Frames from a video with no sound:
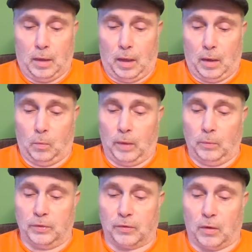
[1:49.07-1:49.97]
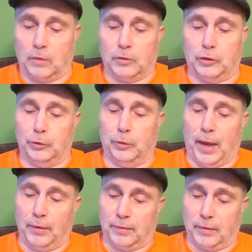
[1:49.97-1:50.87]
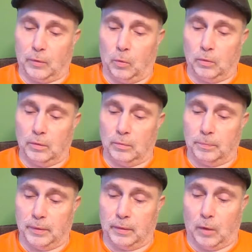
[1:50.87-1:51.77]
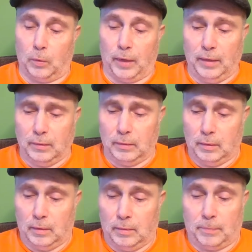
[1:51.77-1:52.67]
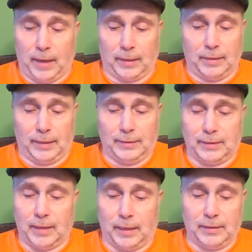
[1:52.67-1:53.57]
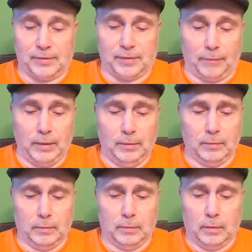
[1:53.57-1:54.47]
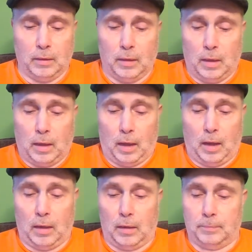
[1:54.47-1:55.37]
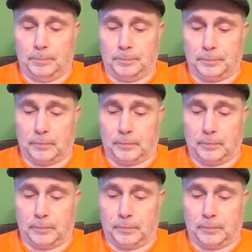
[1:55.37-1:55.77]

Uh, one was called Shootout at the Golden Pagoda back in 1997. Um,